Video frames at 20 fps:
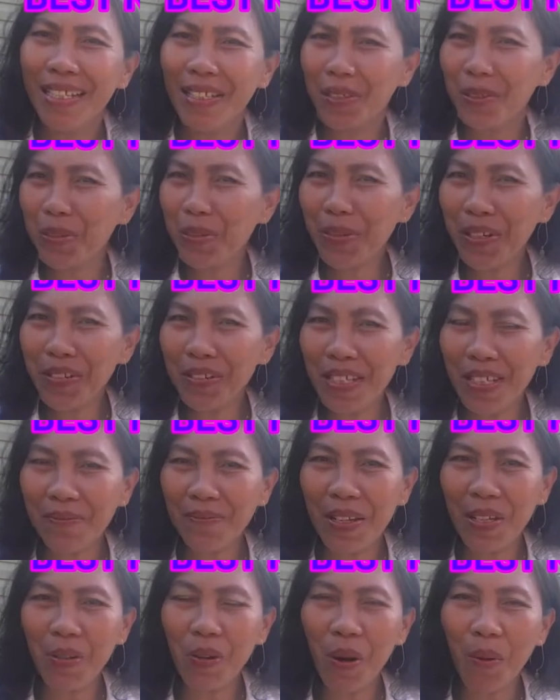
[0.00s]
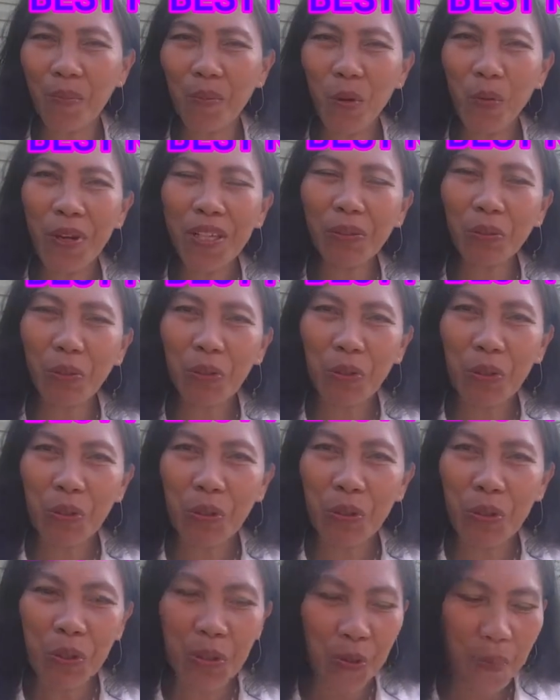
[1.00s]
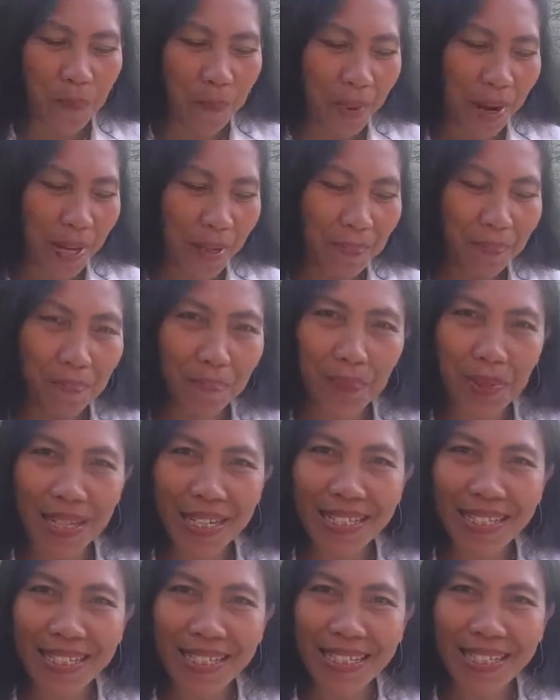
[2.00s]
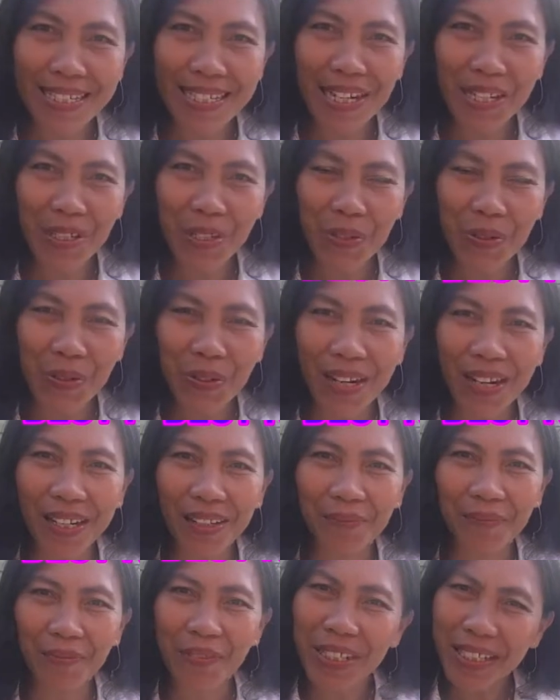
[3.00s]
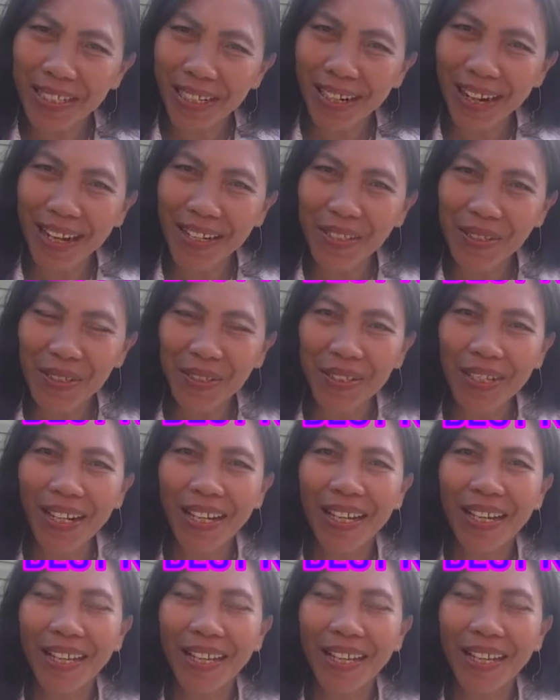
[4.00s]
So today in this video I'm going to show you my best natural fertilizer